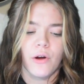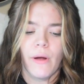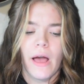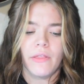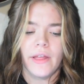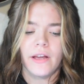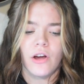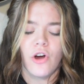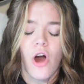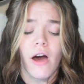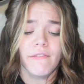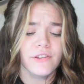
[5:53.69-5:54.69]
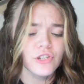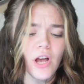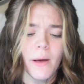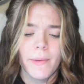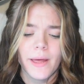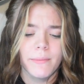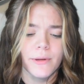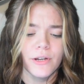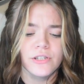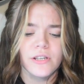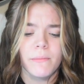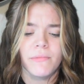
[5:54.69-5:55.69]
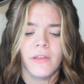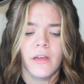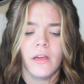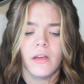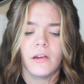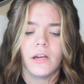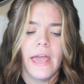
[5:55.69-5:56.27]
around like a coffee shop maybe or something,